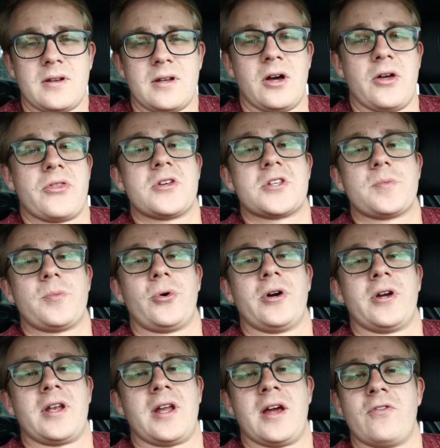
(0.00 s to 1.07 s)
Now at this
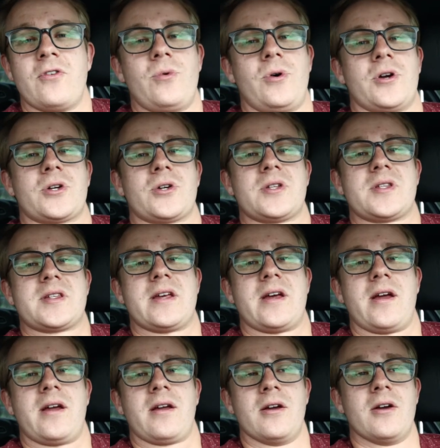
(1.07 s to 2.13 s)
point, everyone could
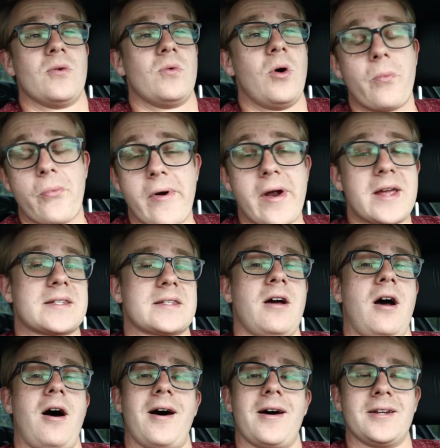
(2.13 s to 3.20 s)
say, well, praise
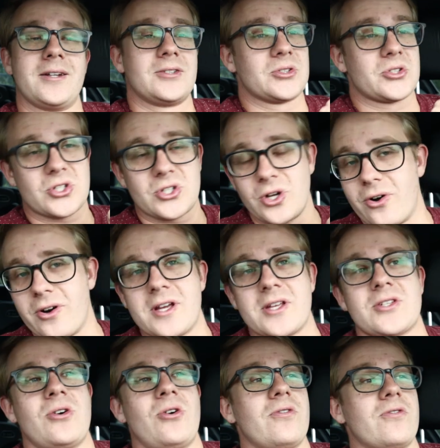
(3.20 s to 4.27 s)
God, you know, story
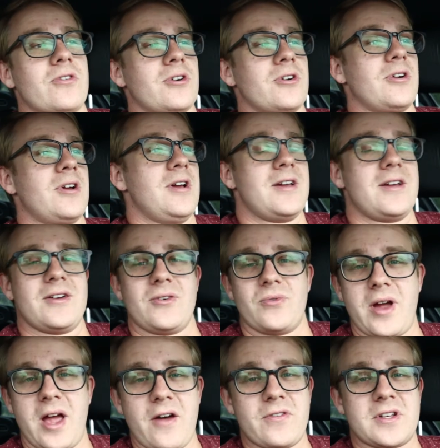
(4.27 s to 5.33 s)
is over.
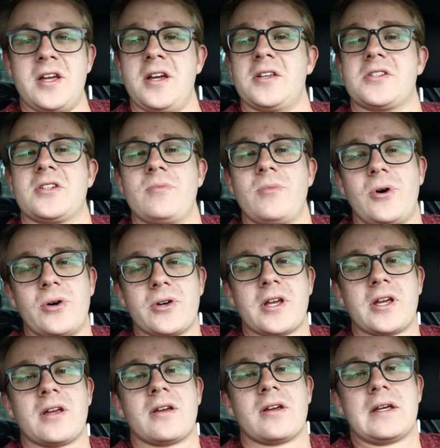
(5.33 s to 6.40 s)
We have a
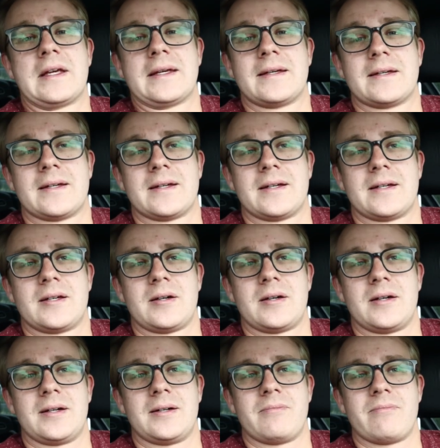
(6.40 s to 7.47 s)
testimony,
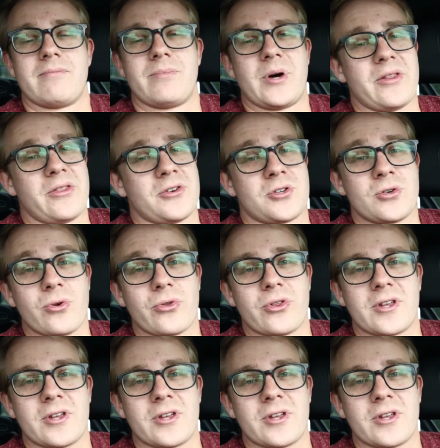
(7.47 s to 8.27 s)
but the truth